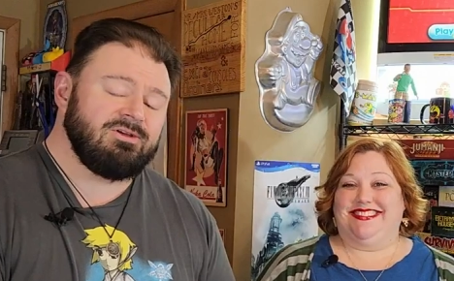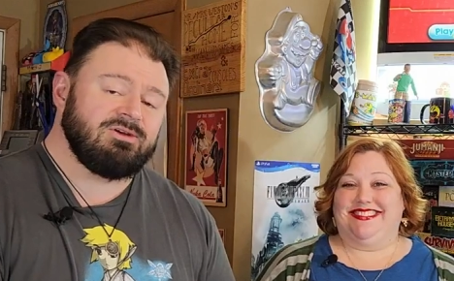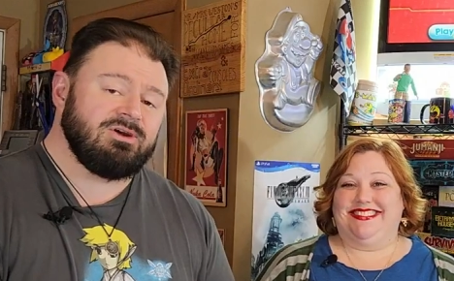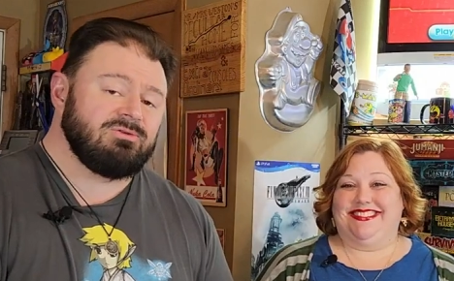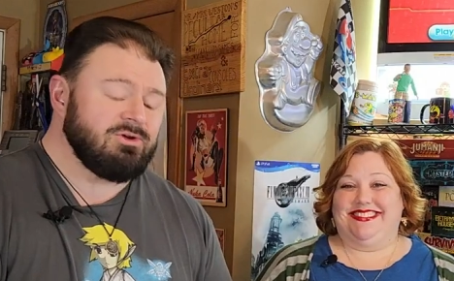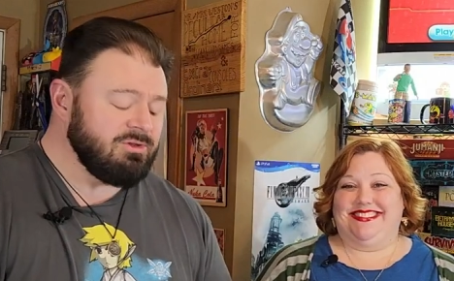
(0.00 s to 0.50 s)

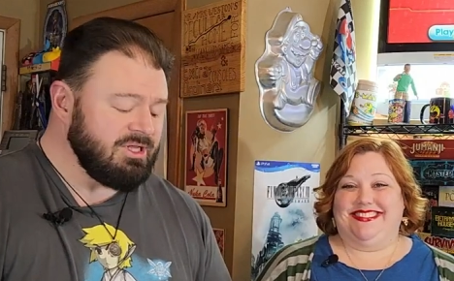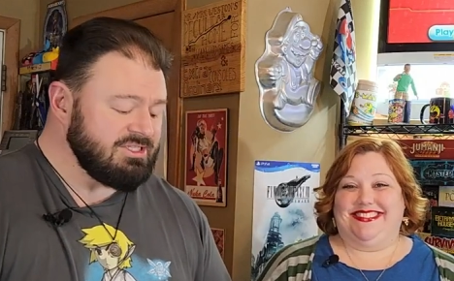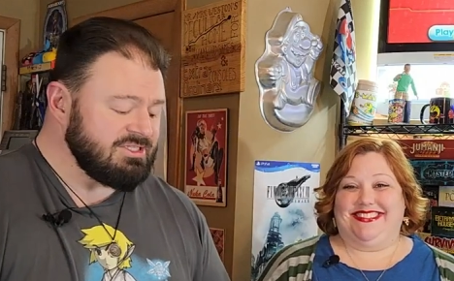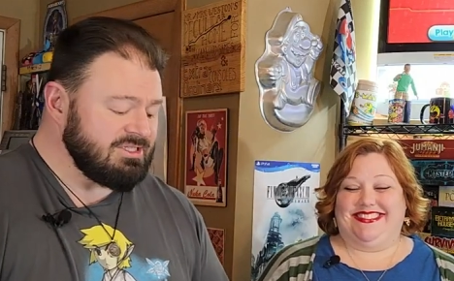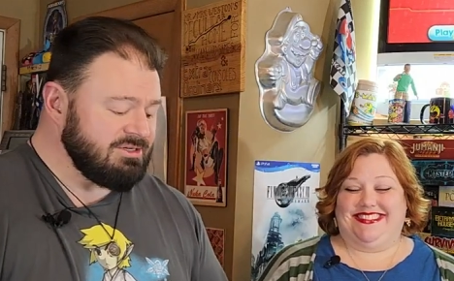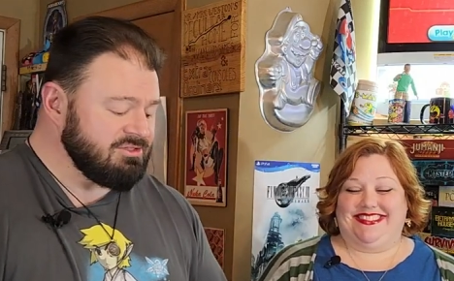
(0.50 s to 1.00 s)
Speaker 1: you go,
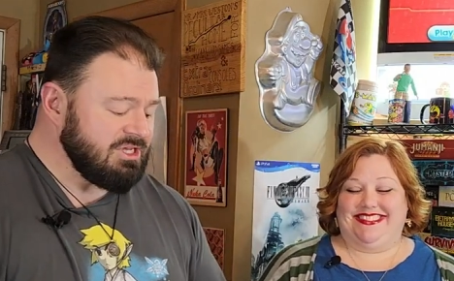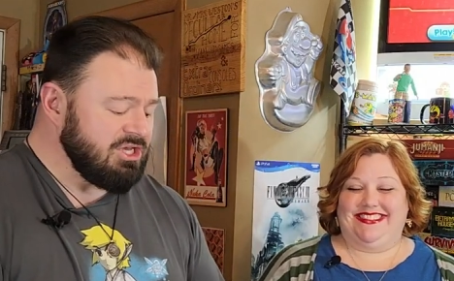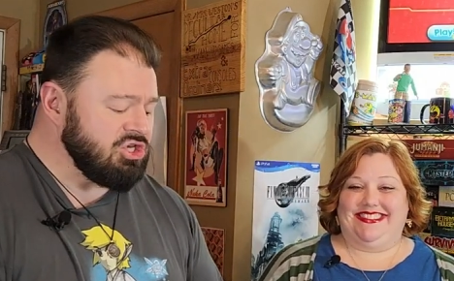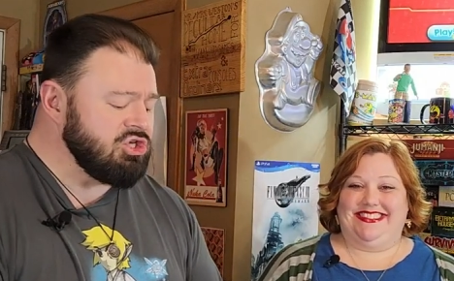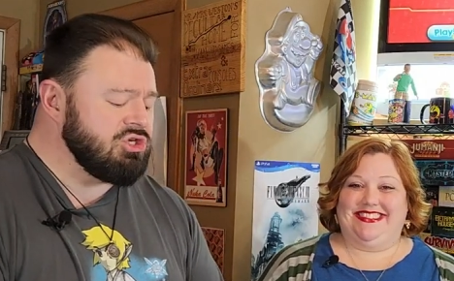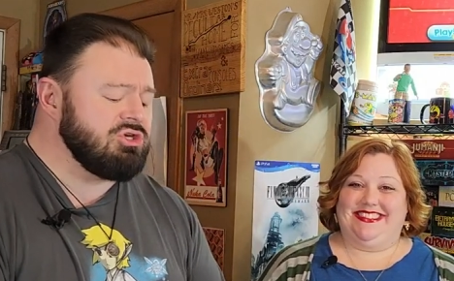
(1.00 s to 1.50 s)
nerdlings. There's
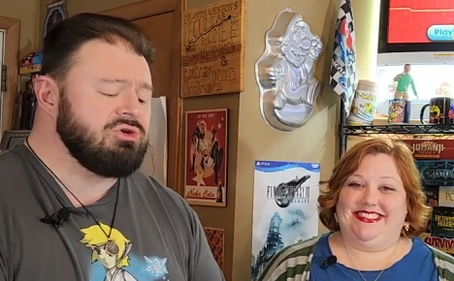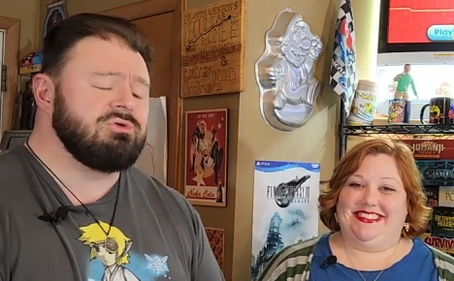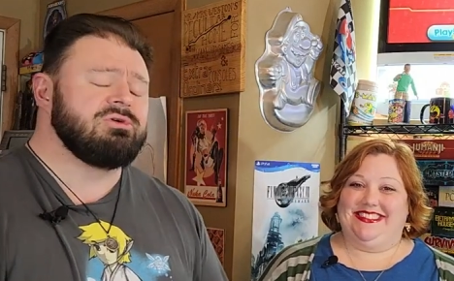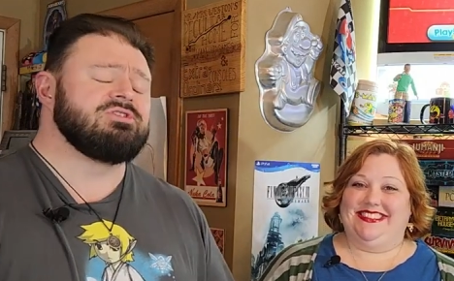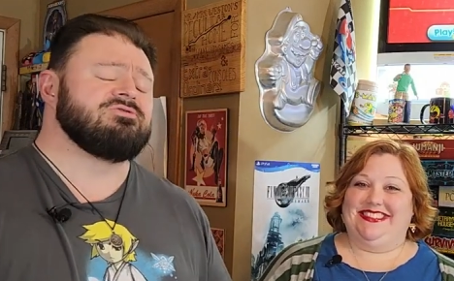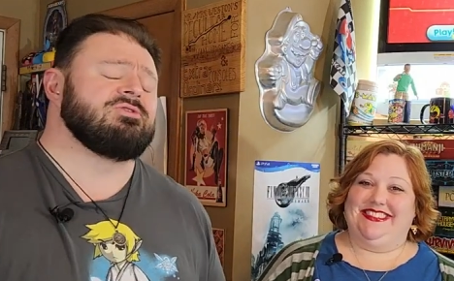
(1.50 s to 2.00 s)
a
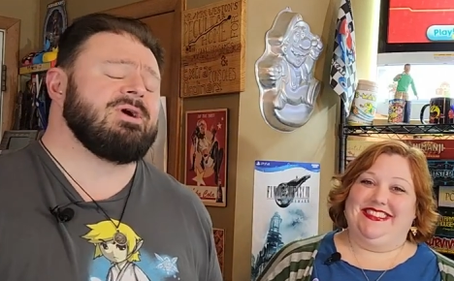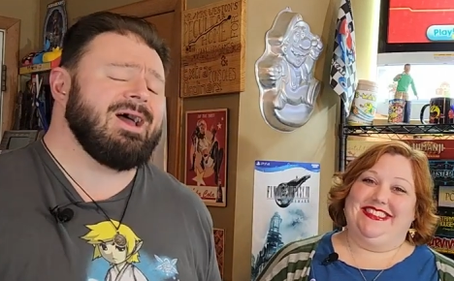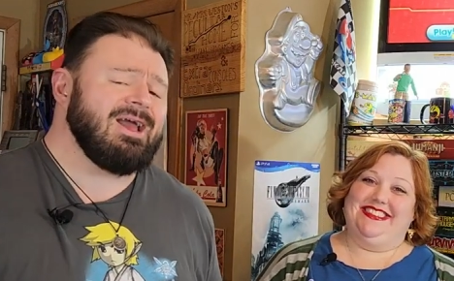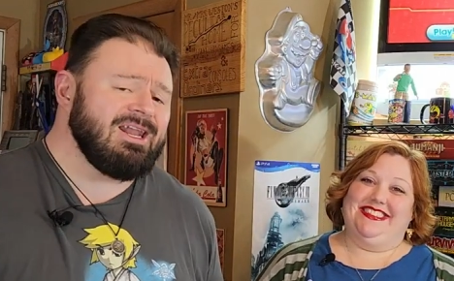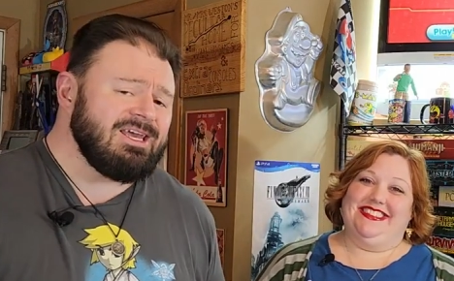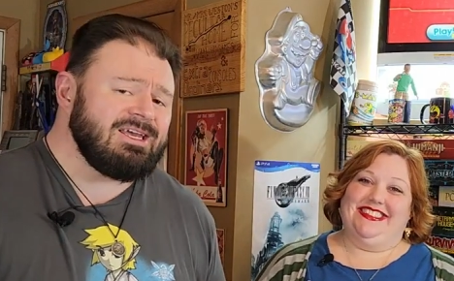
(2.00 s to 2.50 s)
huge
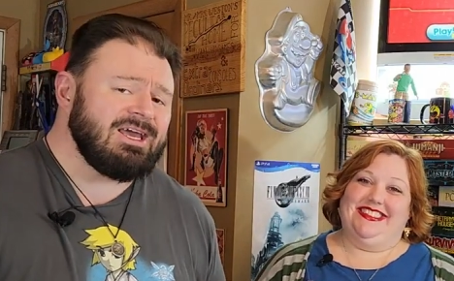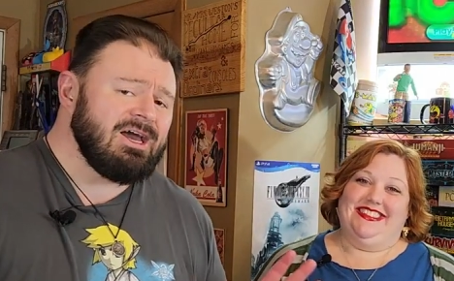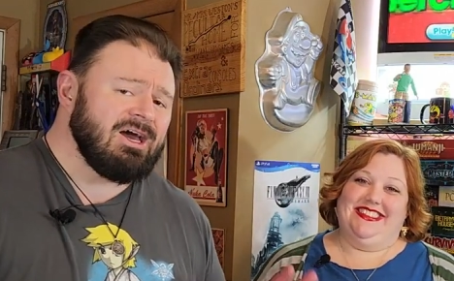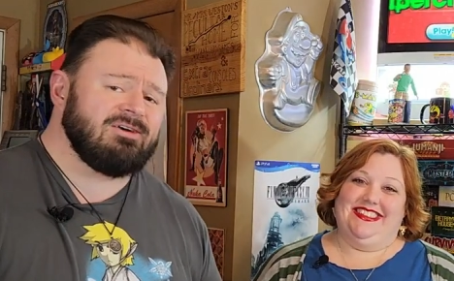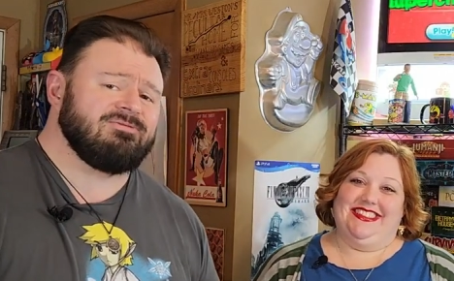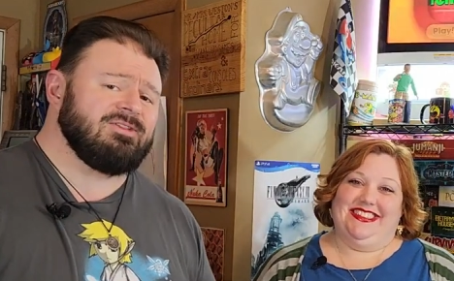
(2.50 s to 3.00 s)

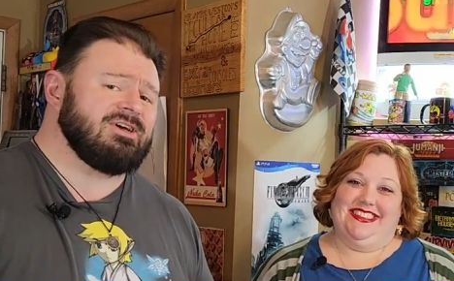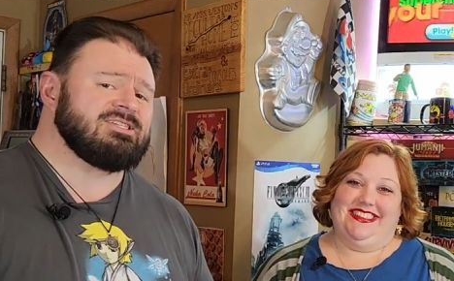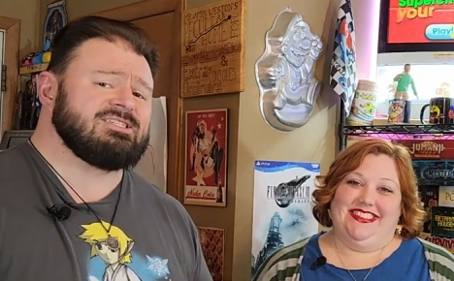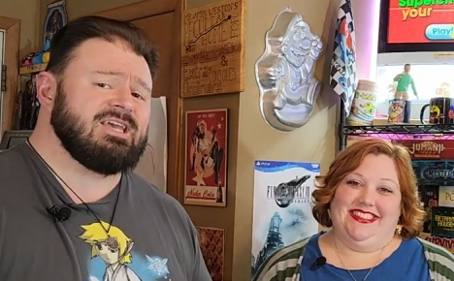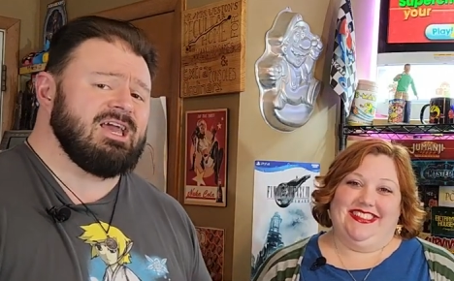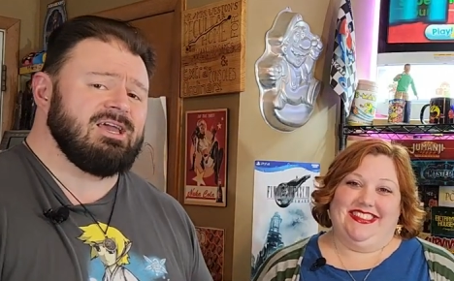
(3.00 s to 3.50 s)
variety of
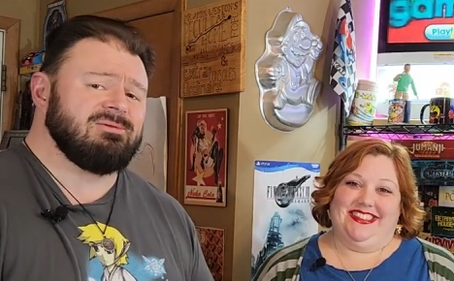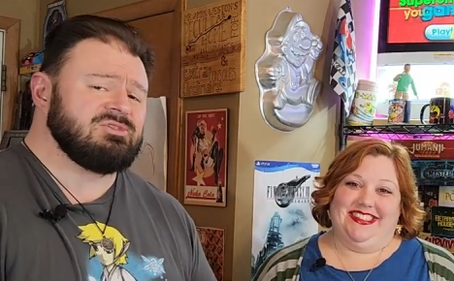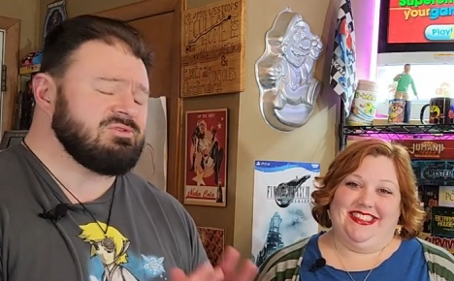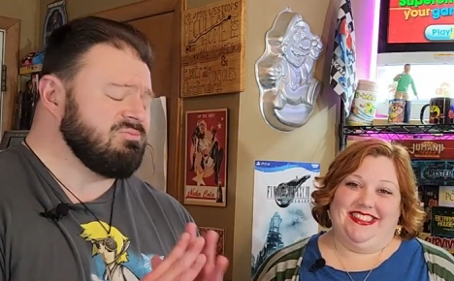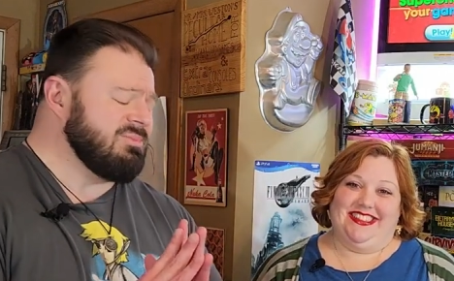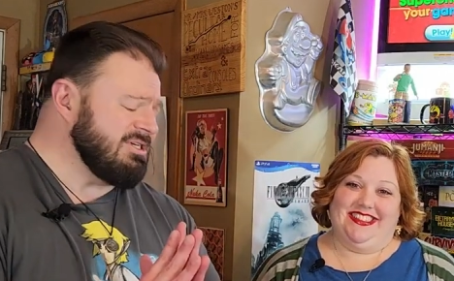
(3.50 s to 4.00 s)
Fluxx
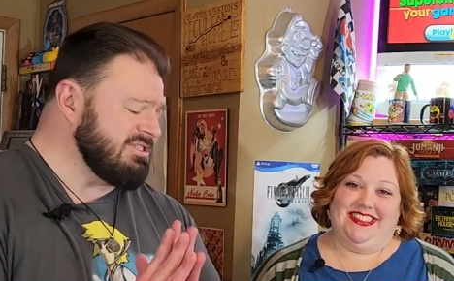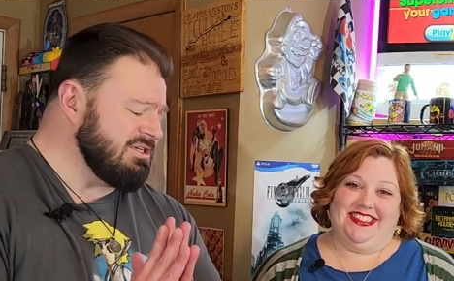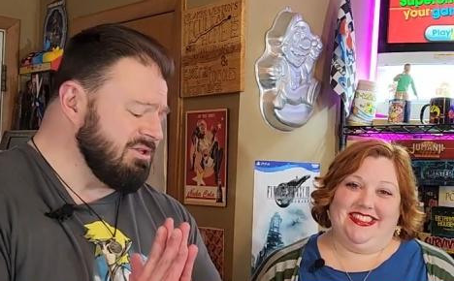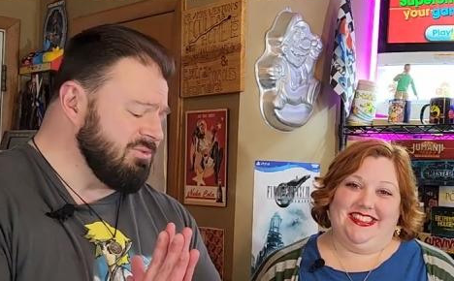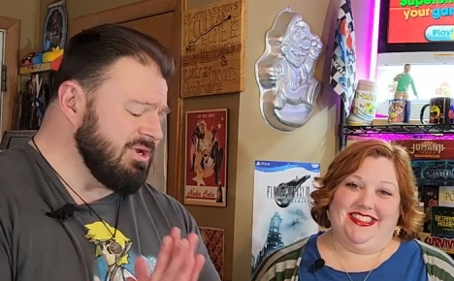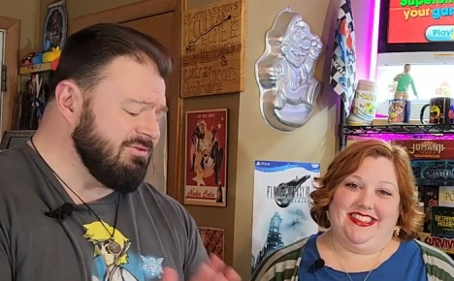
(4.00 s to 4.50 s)
games.
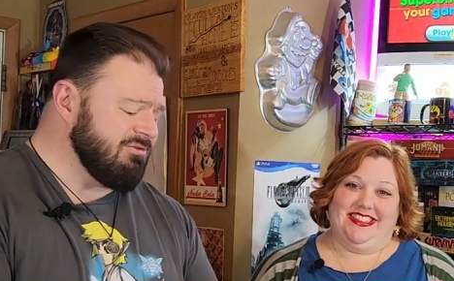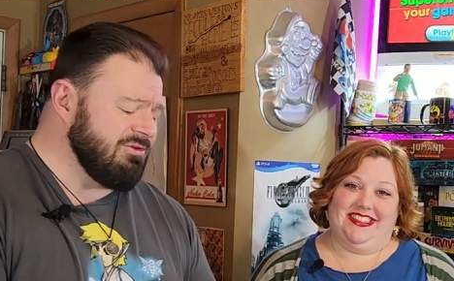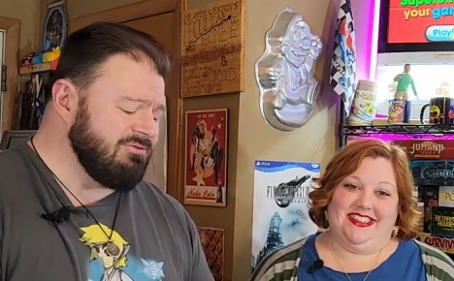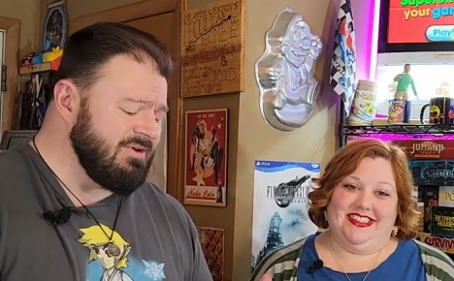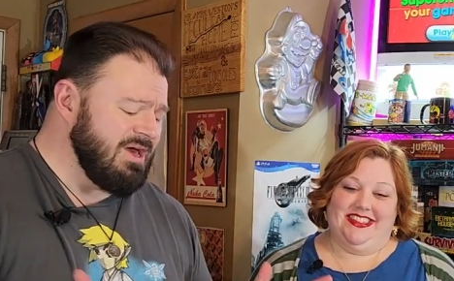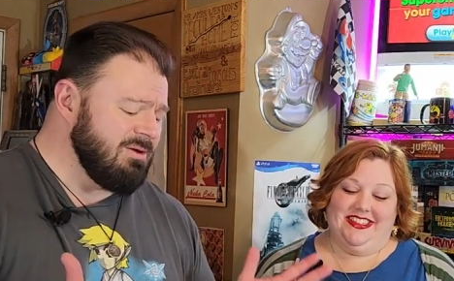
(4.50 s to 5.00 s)
Basically,
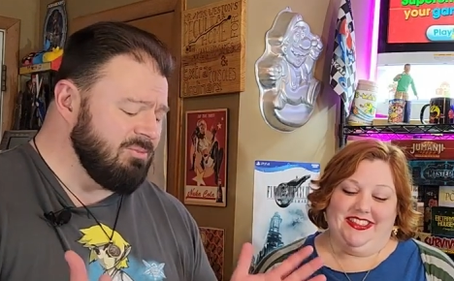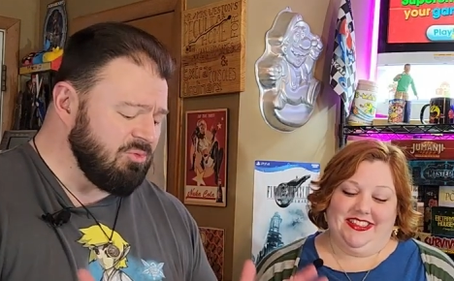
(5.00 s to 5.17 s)
whatever your fandom,